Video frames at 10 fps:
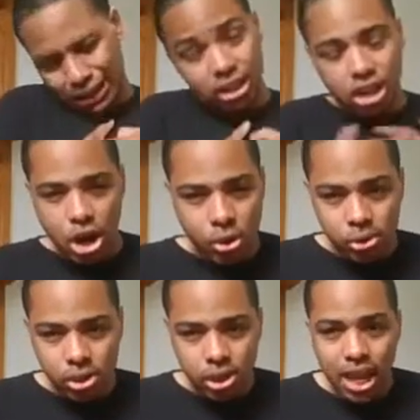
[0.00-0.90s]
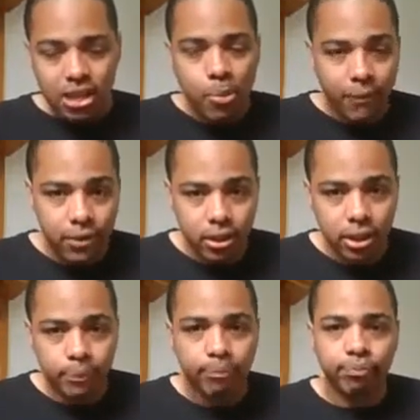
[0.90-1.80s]
you know that type of feeling.
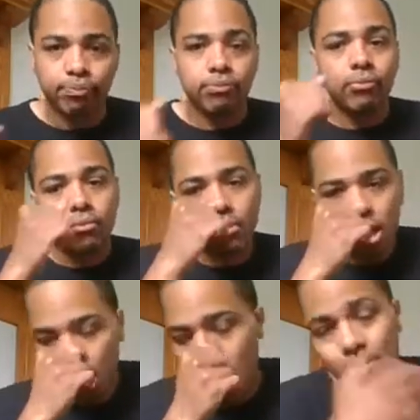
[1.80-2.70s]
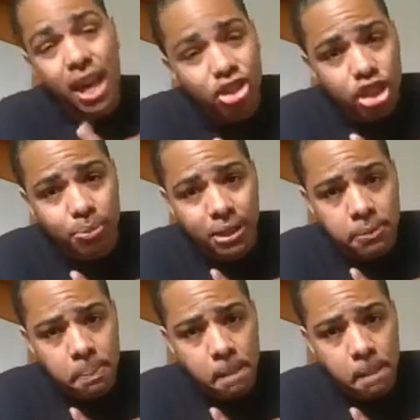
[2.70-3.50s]
But that's just me.